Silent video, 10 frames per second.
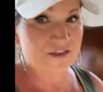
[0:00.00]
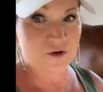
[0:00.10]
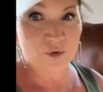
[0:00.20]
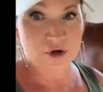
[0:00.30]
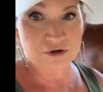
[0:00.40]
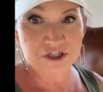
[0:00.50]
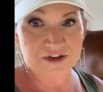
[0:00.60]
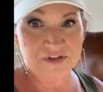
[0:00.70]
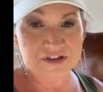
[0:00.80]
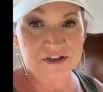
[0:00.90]
were no
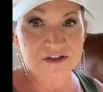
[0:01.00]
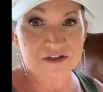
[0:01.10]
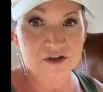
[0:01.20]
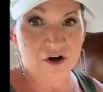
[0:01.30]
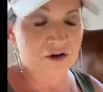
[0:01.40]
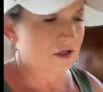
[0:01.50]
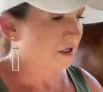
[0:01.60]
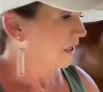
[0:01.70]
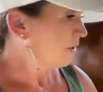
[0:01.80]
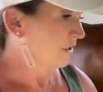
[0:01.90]
shavings in the stall
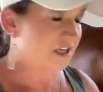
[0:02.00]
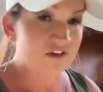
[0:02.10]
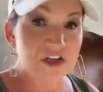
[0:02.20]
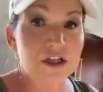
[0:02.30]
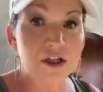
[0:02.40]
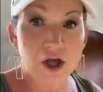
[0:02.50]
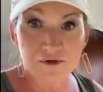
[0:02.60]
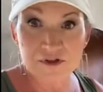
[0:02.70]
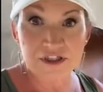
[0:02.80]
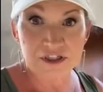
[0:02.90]
because he
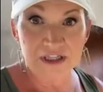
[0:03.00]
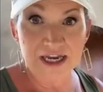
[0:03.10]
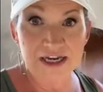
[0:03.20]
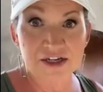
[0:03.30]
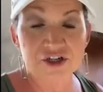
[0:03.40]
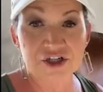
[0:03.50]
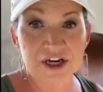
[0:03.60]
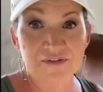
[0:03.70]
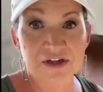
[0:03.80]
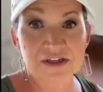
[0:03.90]
loves to lay in
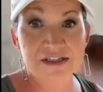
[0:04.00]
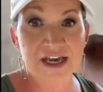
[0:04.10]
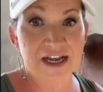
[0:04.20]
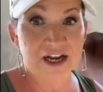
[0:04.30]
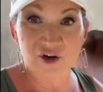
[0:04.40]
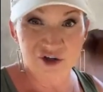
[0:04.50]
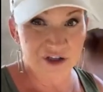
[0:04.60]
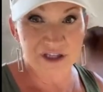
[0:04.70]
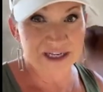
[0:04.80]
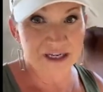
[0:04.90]
shavings, and I
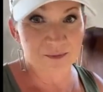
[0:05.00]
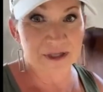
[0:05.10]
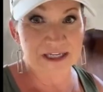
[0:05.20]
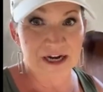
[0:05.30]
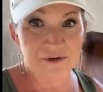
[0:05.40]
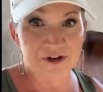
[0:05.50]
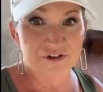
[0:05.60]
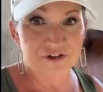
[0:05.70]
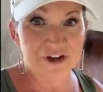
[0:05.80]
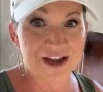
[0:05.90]
couldn't let him lay down
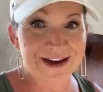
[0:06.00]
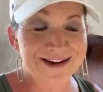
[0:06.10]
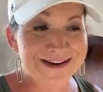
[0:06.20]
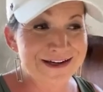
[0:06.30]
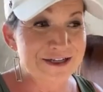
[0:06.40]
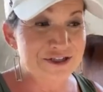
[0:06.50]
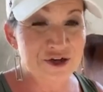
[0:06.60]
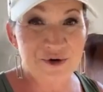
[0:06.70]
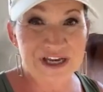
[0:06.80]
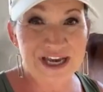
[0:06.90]
yesterday.
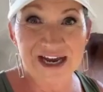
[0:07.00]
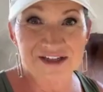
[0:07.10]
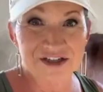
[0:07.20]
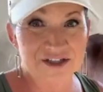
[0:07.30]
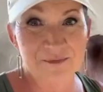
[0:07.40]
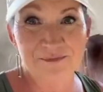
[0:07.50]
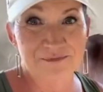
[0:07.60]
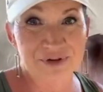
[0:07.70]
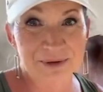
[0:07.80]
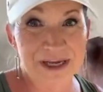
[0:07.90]
So he had just a
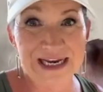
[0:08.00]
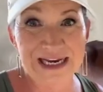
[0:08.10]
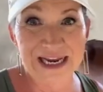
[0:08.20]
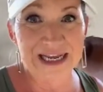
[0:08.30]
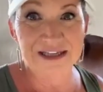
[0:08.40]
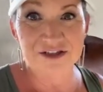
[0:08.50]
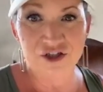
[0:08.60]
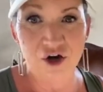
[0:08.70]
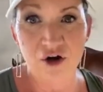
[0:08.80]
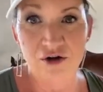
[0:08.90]
plain naked
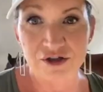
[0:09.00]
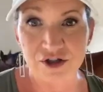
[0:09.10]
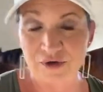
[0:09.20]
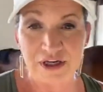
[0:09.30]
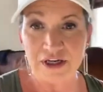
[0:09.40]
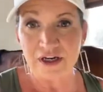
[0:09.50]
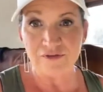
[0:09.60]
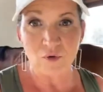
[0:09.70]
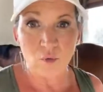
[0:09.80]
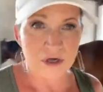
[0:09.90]
stall, so he didn't
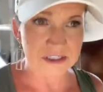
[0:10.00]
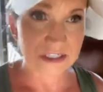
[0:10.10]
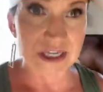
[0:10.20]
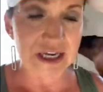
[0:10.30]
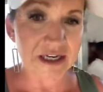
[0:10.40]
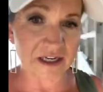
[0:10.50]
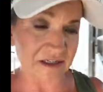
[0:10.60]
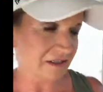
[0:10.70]
even want to lay in it.